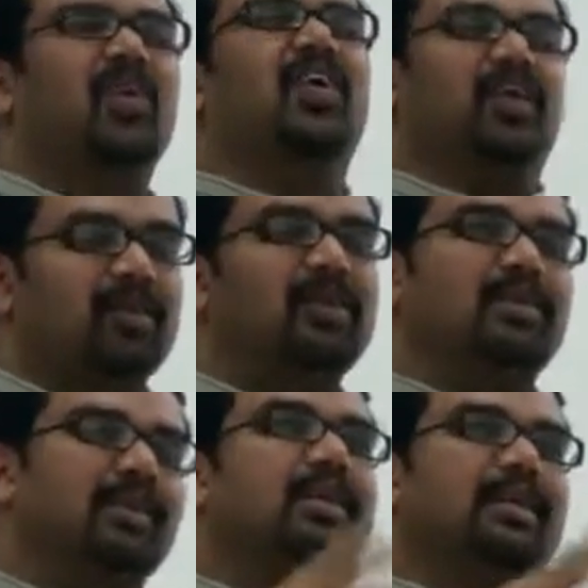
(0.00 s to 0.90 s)
No.
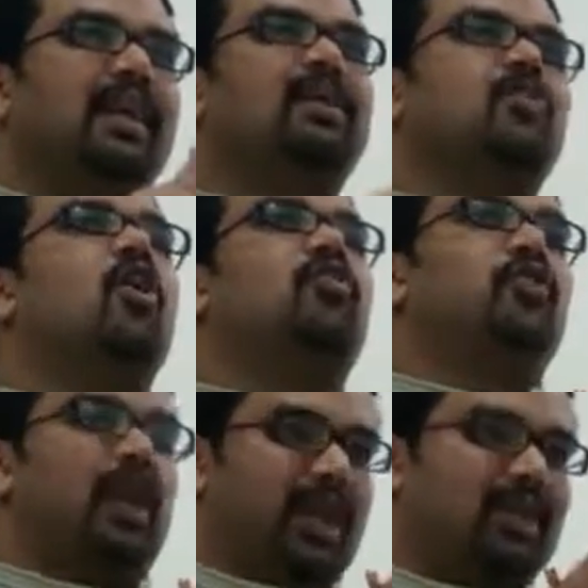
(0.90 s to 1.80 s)
There is a
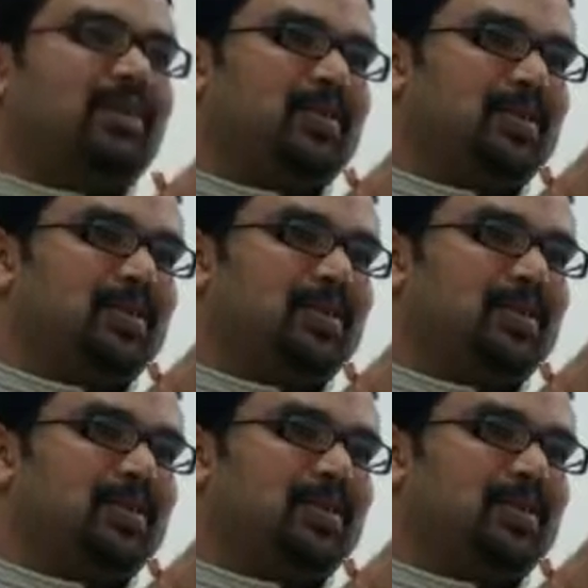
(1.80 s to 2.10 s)
software.